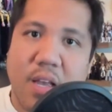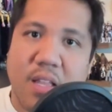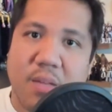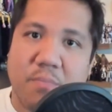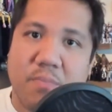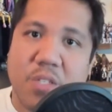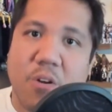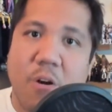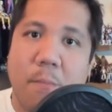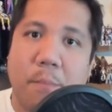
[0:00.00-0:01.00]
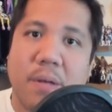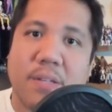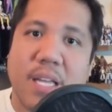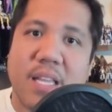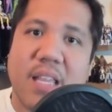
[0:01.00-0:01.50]
And then start
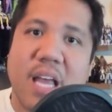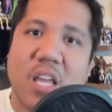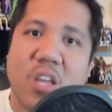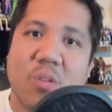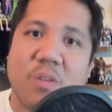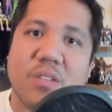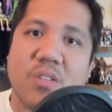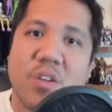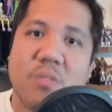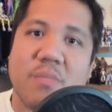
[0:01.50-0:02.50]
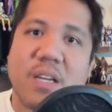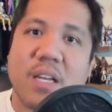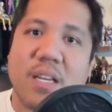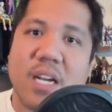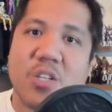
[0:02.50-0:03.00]
building that human-to-human
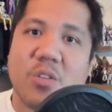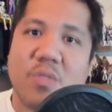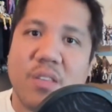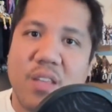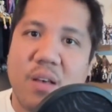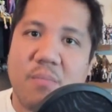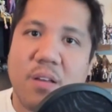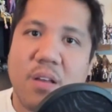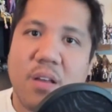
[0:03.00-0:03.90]
connection with them.